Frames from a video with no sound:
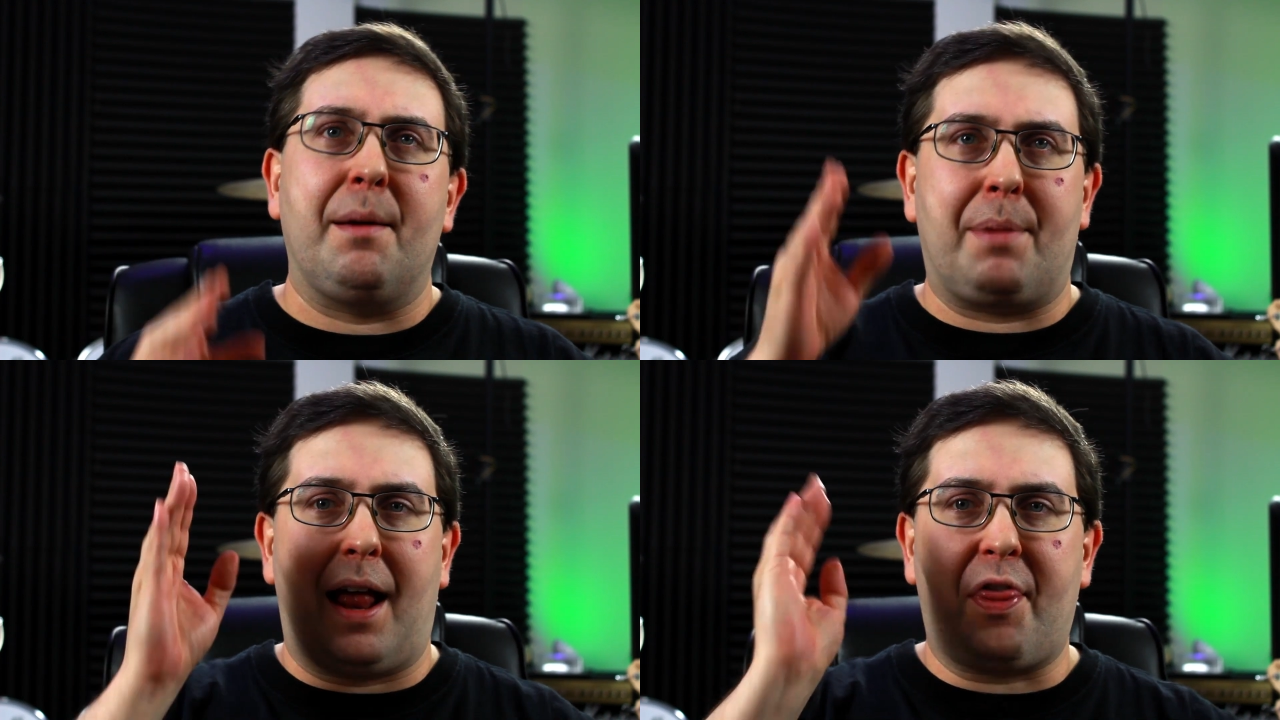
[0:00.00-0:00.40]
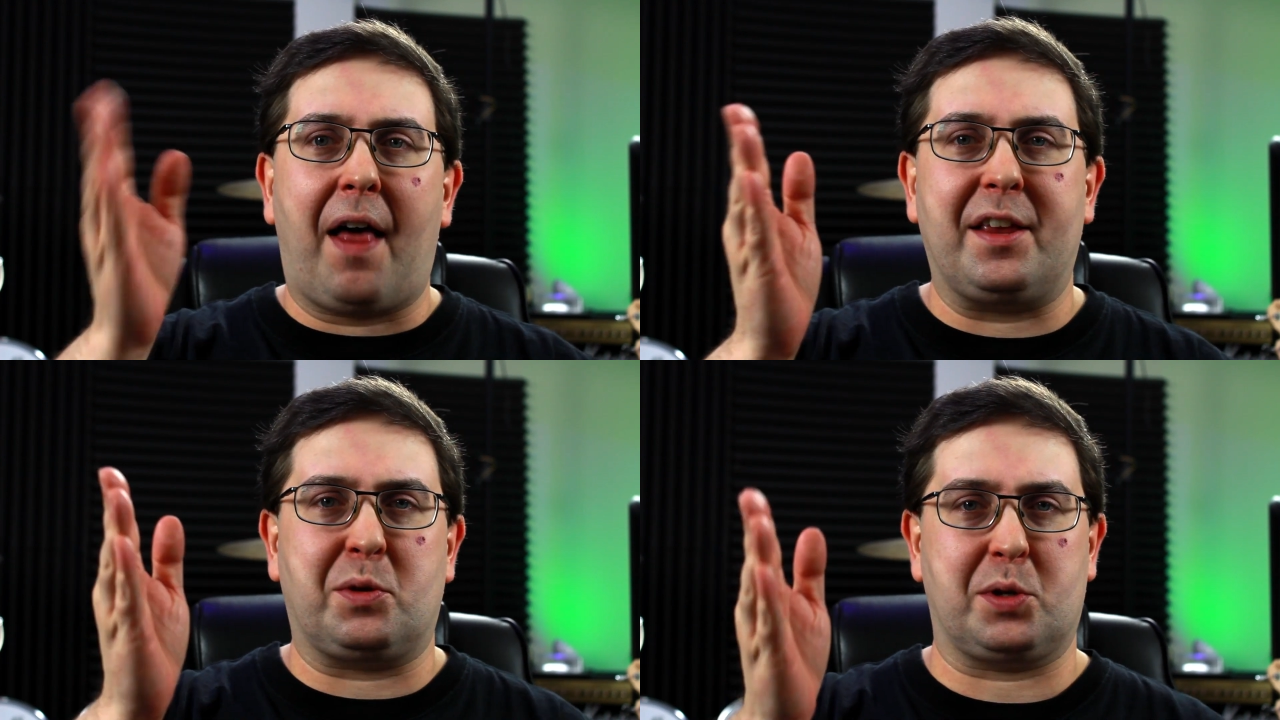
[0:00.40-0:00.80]
but I
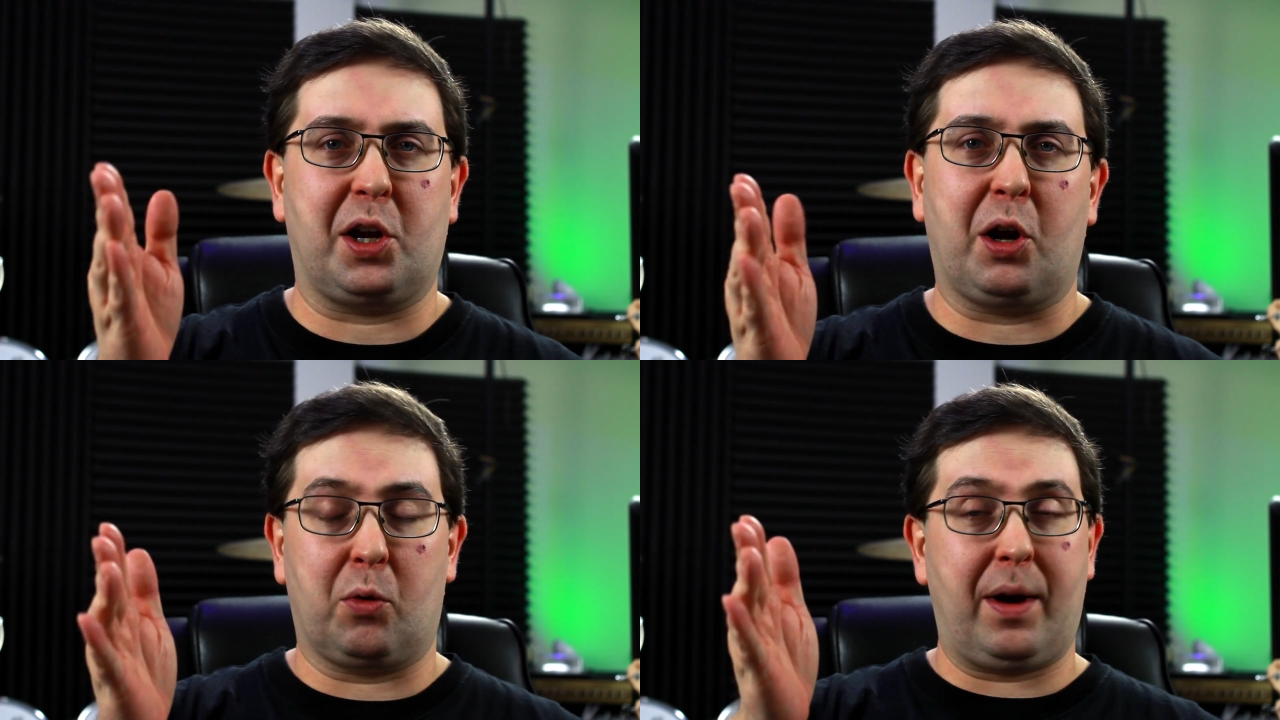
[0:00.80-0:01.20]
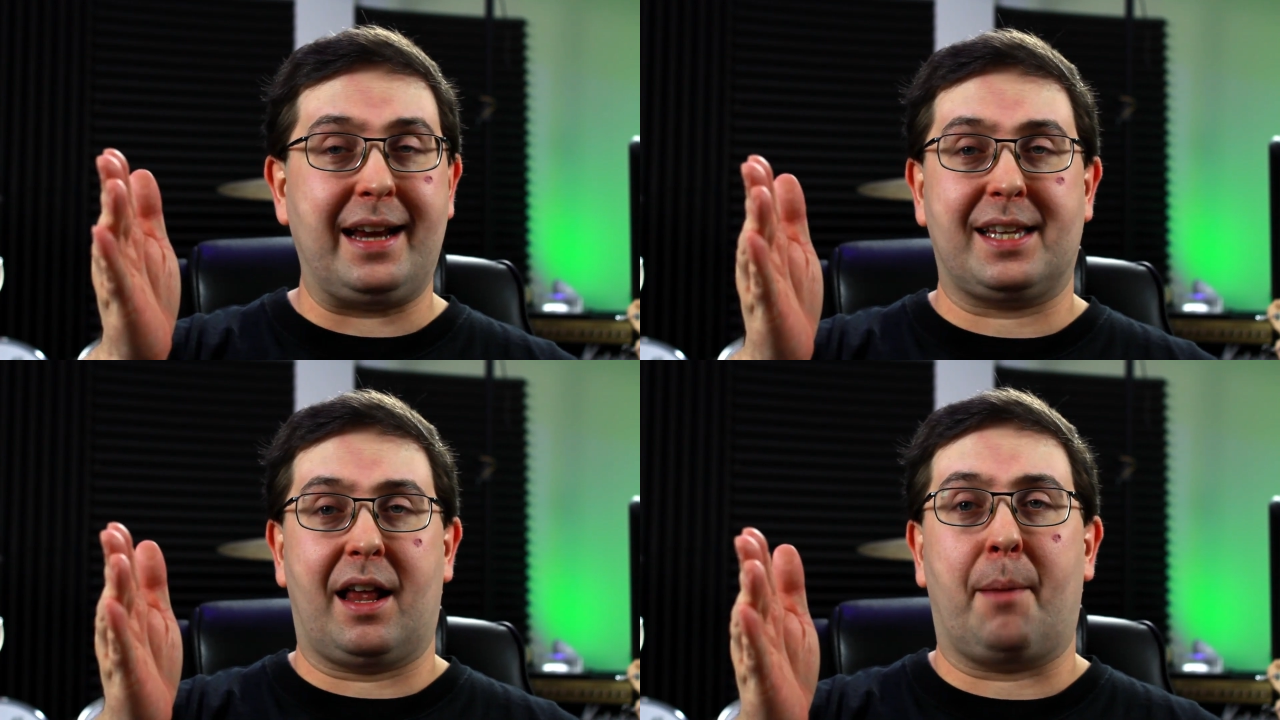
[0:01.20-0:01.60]
thought this was gonna
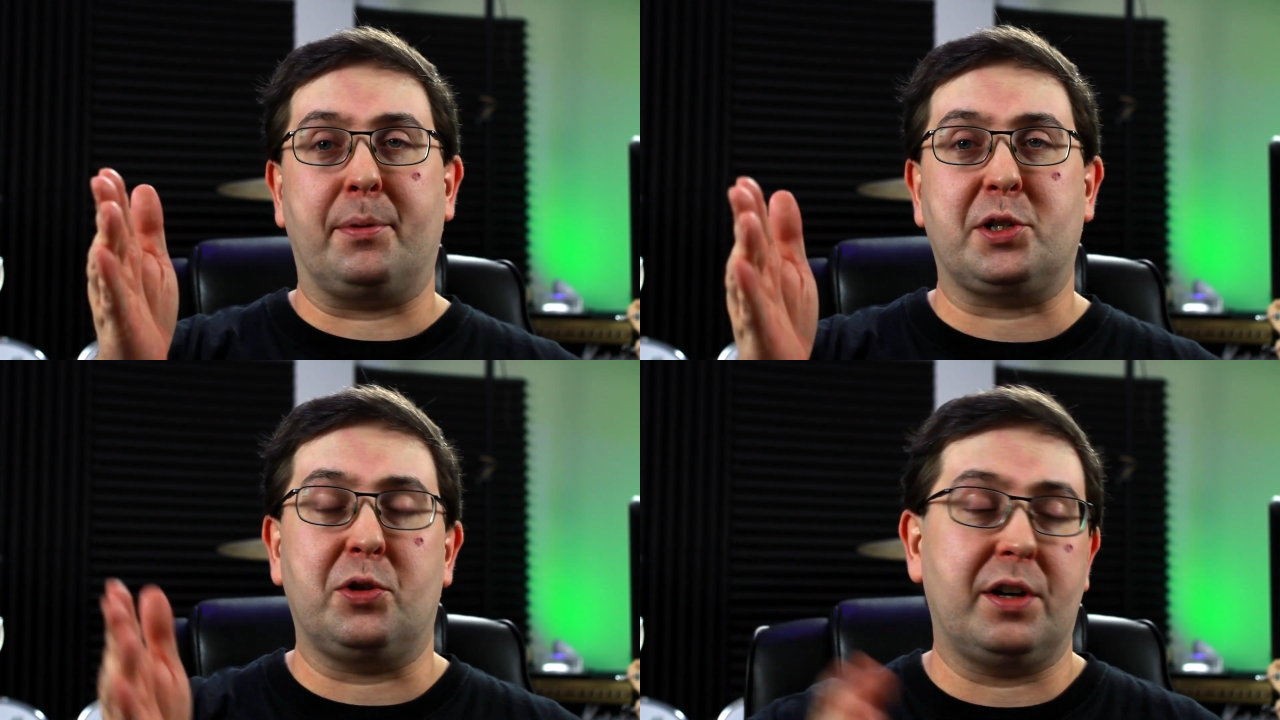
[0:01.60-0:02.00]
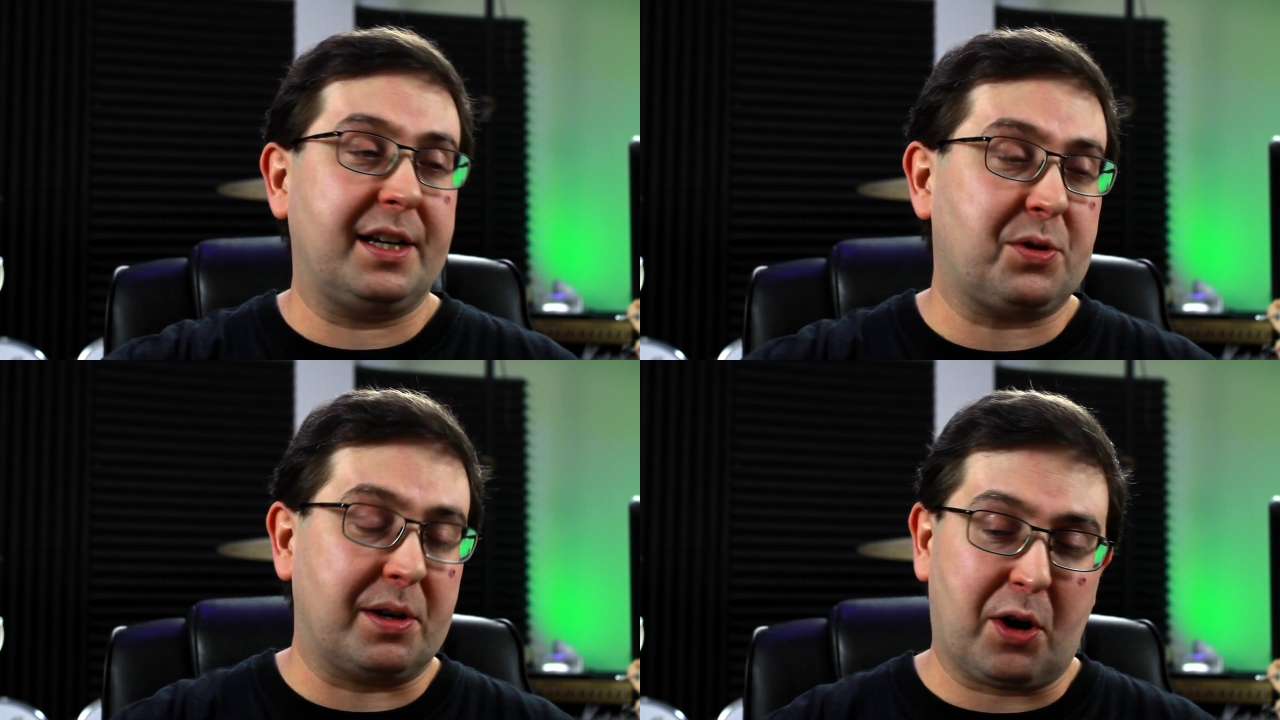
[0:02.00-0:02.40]
erase that
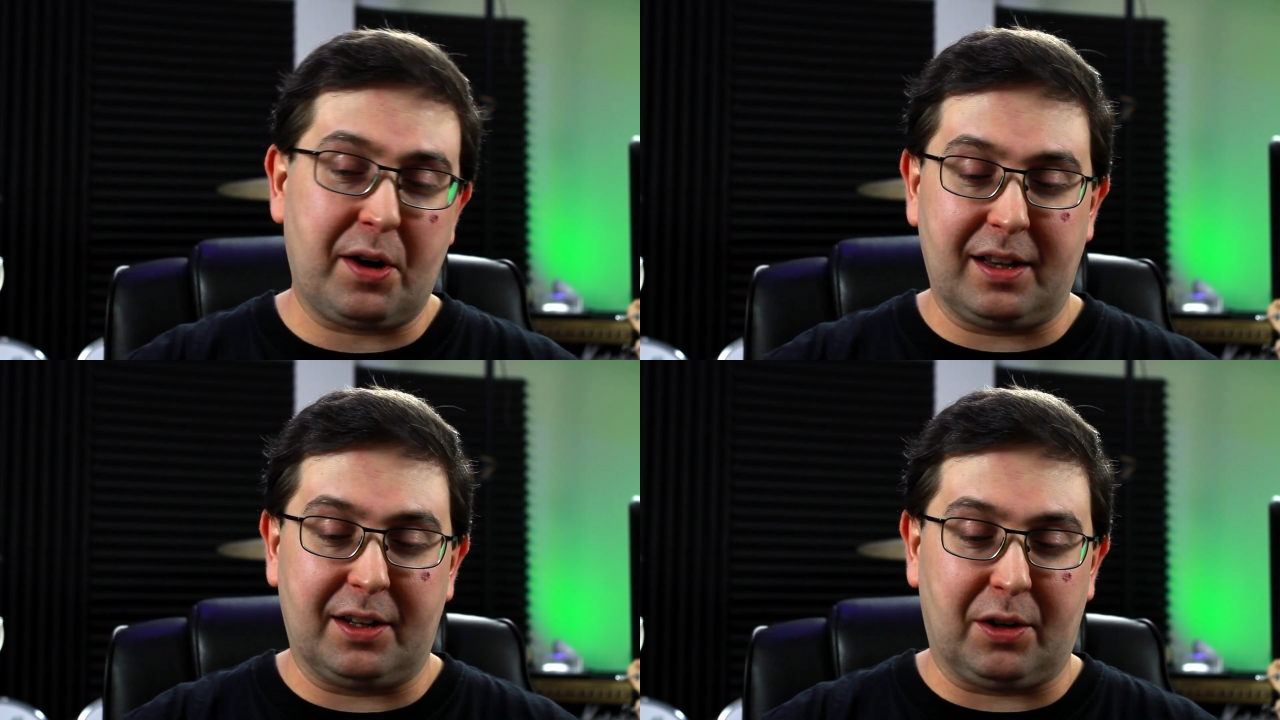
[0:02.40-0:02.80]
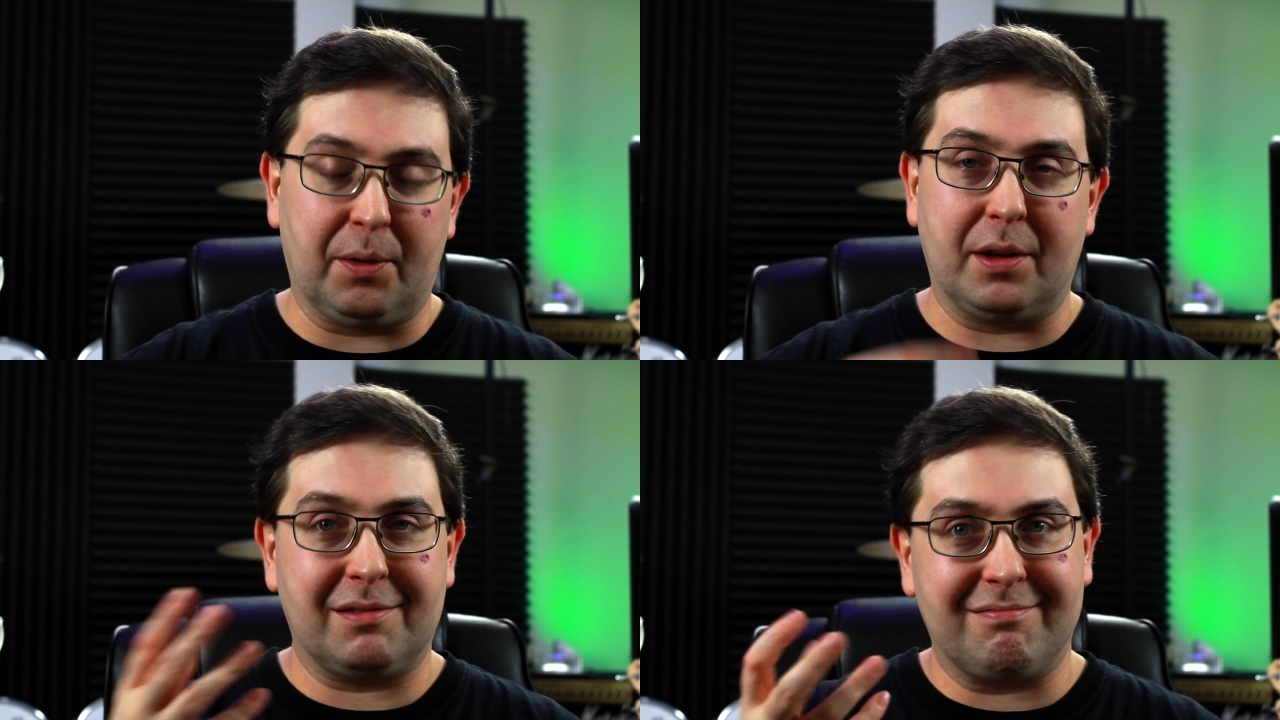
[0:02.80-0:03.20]
opportunity, so I was already a
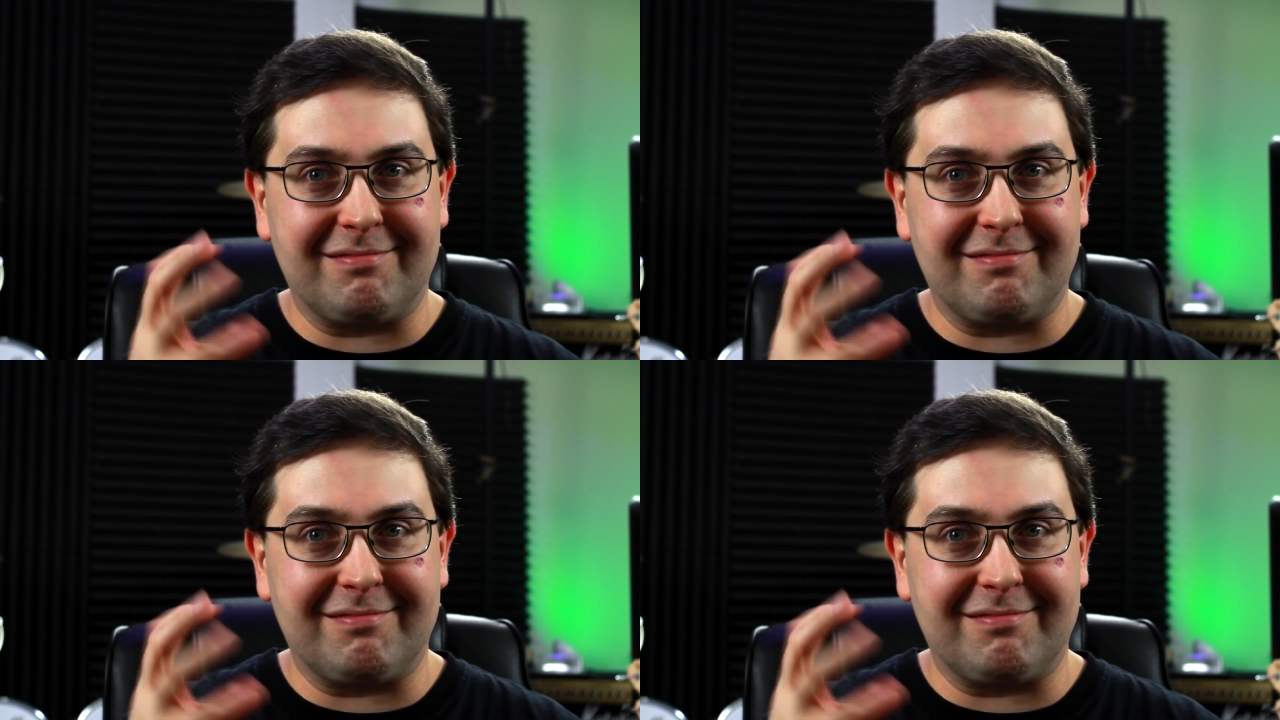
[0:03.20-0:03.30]
little